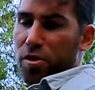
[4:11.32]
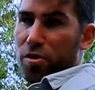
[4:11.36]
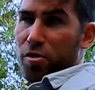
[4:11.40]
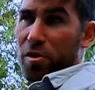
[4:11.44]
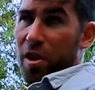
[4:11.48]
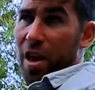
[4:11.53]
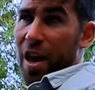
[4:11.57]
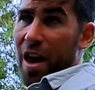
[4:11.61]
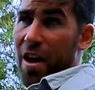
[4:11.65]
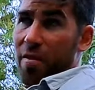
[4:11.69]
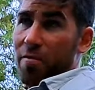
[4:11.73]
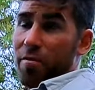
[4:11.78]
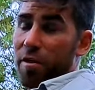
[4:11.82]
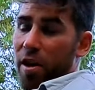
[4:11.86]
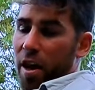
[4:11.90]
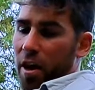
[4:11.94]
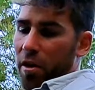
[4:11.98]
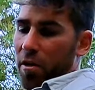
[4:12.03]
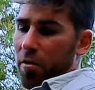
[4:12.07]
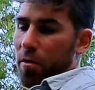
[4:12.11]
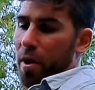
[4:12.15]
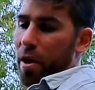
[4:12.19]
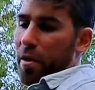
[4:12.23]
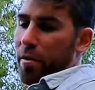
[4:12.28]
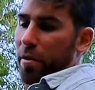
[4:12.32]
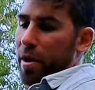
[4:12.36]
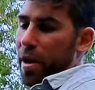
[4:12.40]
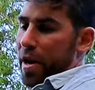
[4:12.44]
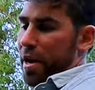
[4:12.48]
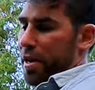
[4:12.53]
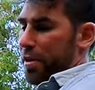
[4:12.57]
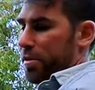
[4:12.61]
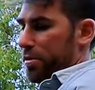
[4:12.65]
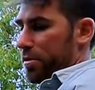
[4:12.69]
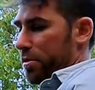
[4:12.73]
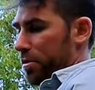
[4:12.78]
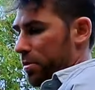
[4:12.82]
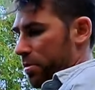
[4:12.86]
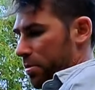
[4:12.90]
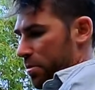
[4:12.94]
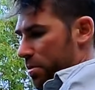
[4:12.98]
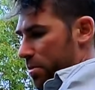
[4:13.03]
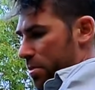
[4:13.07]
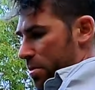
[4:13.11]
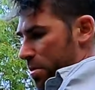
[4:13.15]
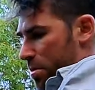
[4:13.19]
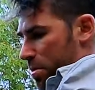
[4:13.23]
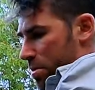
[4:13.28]
you'll have the other way around.
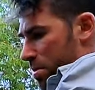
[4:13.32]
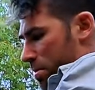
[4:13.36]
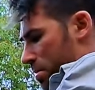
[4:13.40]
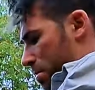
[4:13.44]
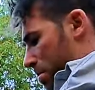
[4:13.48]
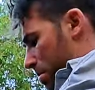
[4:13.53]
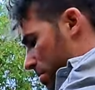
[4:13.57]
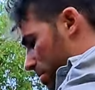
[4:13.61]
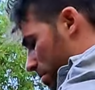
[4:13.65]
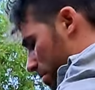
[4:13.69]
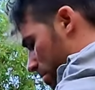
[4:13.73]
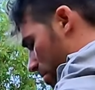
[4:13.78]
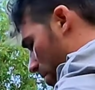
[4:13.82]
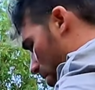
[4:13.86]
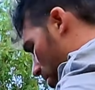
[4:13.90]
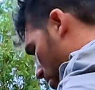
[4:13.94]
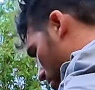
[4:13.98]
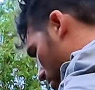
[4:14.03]
So you're